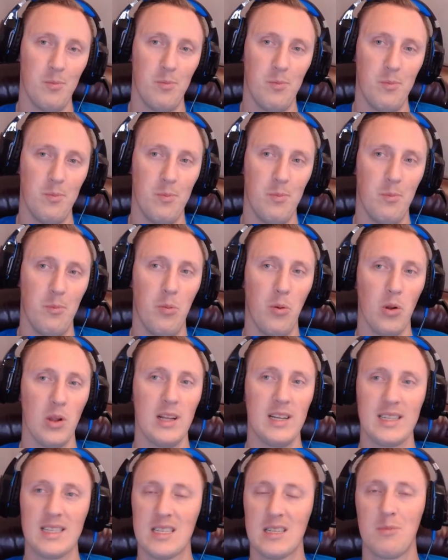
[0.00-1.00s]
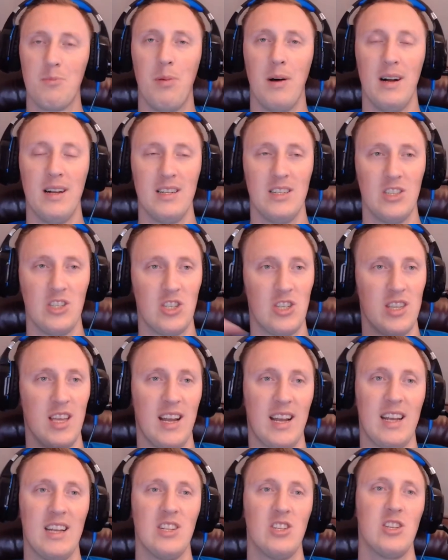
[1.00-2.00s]
bullet sponge that
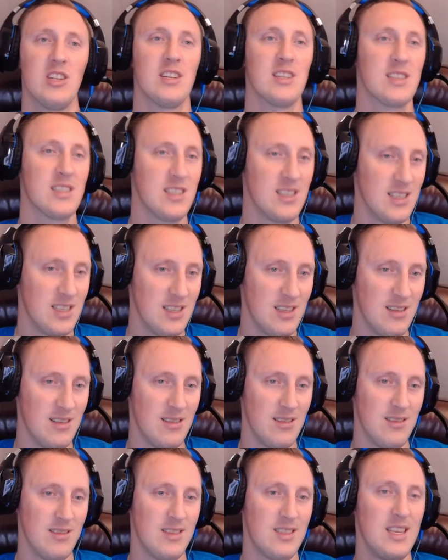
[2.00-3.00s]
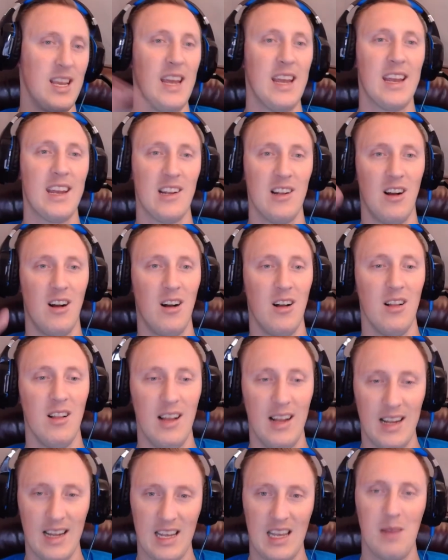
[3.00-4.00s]
can just take it all
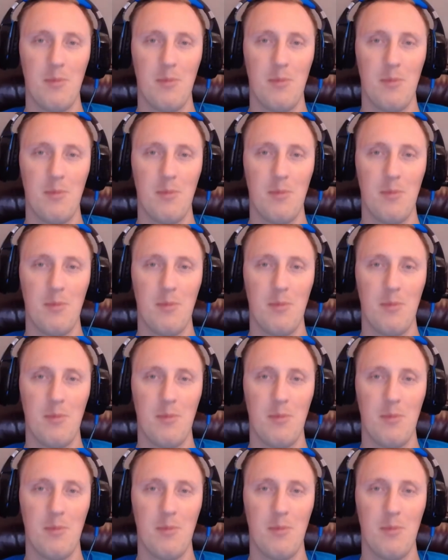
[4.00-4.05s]
and keep